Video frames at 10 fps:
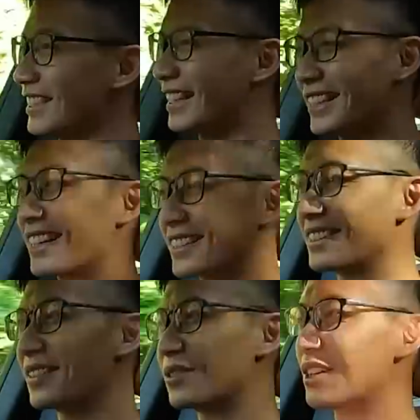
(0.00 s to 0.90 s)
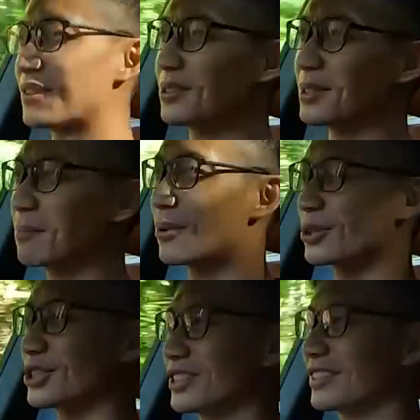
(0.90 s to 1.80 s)
I think I still have to give it to the
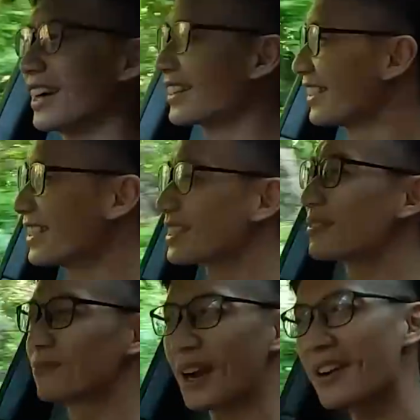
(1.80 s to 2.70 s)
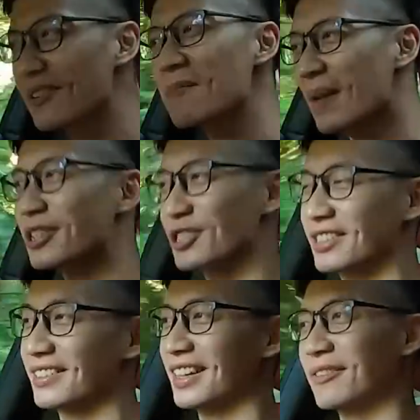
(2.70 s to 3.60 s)
Porsche. I think it's very
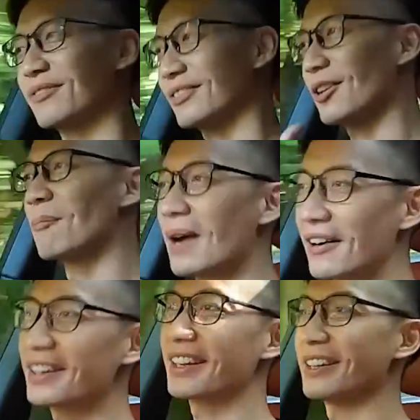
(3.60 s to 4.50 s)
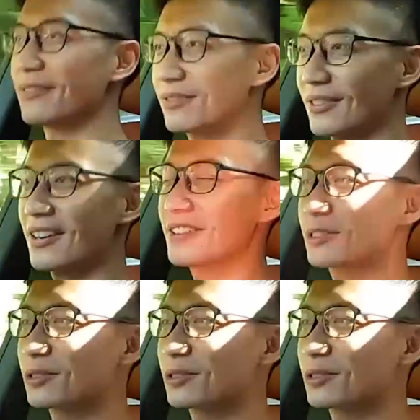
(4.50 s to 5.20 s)
much like comparing a Ferrari